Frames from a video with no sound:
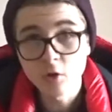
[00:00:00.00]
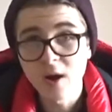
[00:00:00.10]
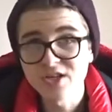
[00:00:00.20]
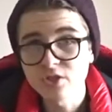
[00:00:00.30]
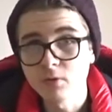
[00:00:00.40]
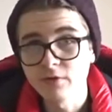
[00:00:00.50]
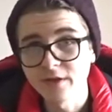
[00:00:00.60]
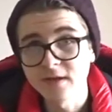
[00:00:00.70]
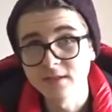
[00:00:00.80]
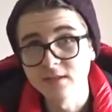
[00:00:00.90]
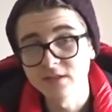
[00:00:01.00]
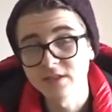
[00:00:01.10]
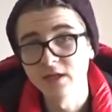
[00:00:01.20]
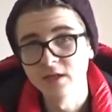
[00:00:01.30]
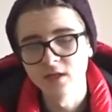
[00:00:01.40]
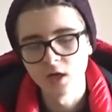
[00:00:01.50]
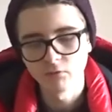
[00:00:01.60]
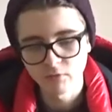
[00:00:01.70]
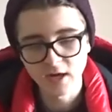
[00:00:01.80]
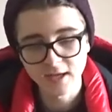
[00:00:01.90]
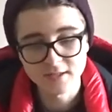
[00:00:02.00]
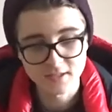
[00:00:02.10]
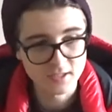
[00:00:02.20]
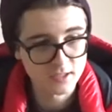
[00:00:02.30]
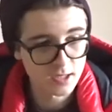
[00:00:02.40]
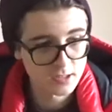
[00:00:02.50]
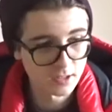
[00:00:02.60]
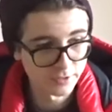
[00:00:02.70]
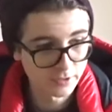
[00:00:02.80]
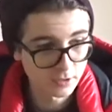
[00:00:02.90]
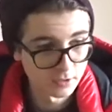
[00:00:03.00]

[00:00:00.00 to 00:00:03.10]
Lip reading: questionable things related to Satan.